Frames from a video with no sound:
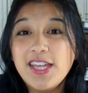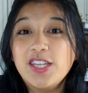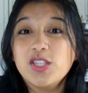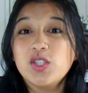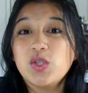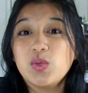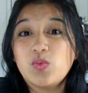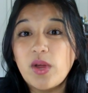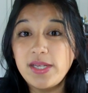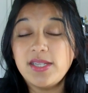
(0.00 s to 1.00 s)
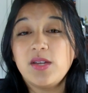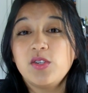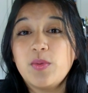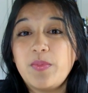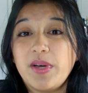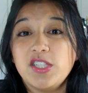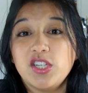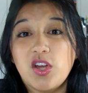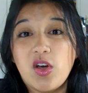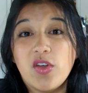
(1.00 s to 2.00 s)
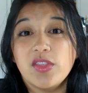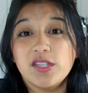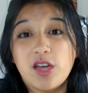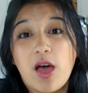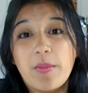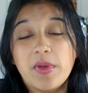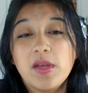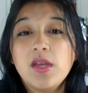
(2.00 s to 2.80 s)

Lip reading: is to write down your budget on the top.